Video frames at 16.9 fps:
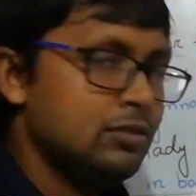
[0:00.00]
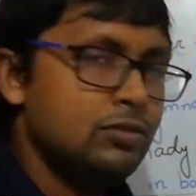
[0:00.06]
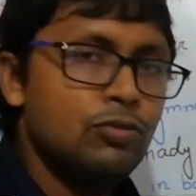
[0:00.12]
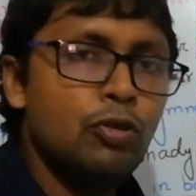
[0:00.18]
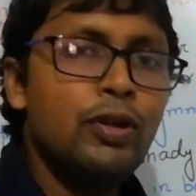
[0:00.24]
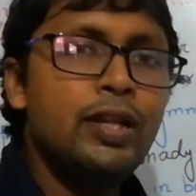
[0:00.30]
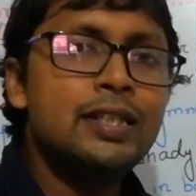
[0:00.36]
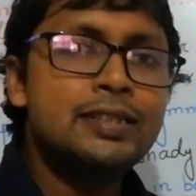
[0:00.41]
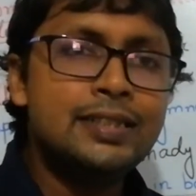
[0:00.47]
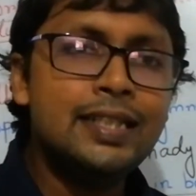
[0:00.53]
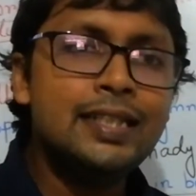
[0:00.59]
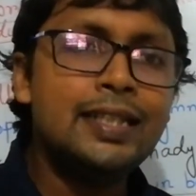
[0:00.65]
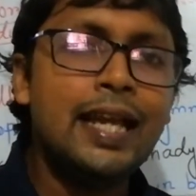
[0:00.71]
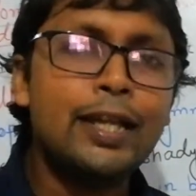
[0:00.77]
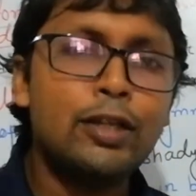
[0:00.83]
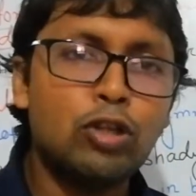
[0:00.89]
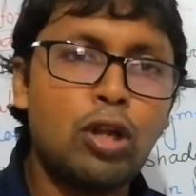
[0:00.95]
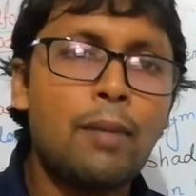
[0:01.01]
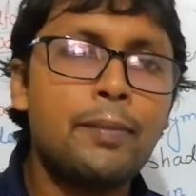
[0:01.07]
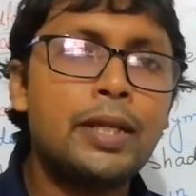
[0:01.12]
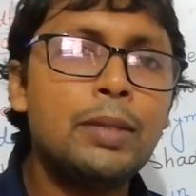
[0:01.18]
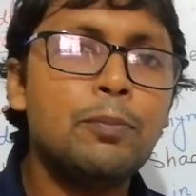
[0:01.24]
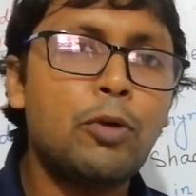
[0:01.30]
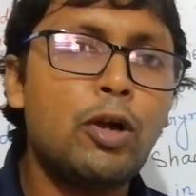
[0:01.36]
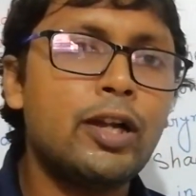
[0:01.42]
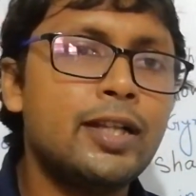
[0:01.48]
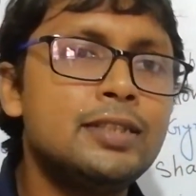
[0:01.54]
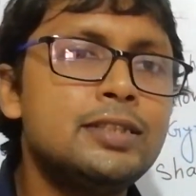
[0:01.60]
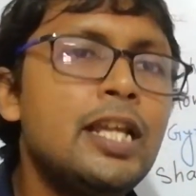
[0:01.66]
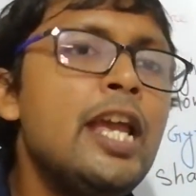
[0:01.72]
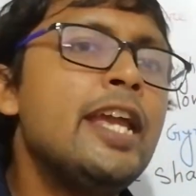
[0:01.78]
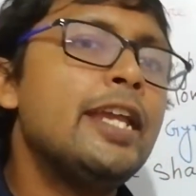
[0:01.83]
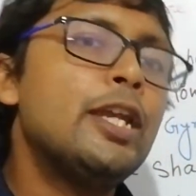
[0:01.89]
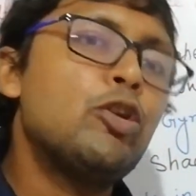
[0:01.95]
we will see the economic importance.
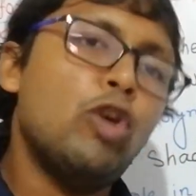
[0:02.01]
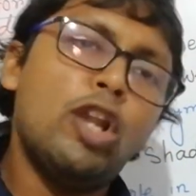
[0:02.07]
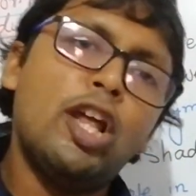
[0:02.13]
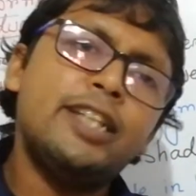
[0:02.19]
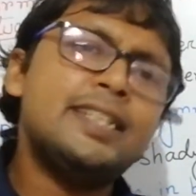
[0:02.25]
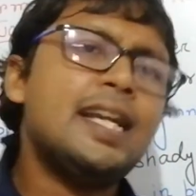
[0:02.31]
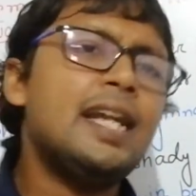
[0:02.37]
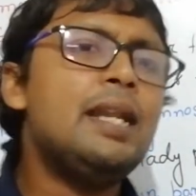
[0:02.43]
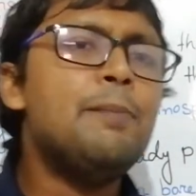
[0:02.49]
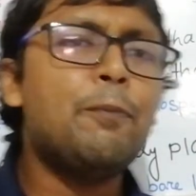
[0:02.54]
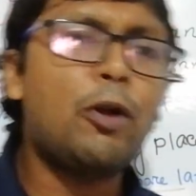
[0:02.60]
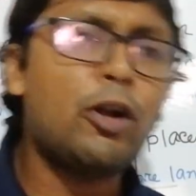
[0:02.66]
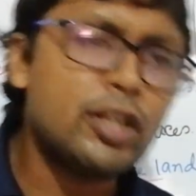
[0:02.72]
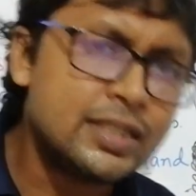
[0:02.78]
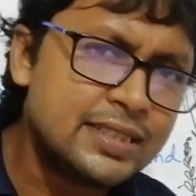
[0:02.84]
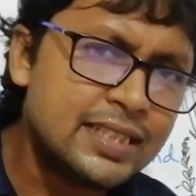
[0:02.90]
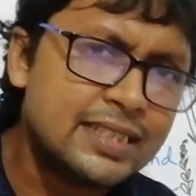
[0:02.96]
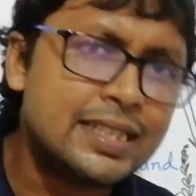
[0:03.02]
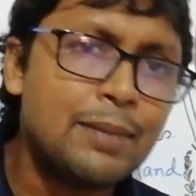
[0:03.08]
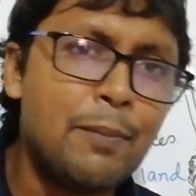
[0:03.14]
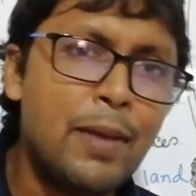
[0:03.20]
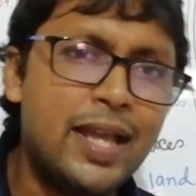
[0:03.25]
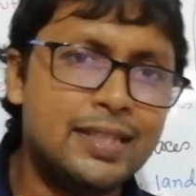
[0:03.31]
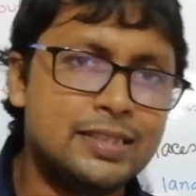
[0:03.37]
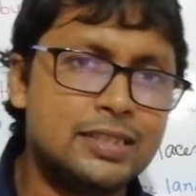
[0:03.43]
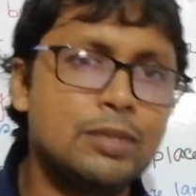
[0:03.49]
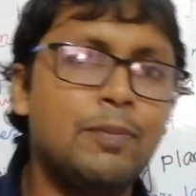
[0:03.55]
Ecological importance is immense,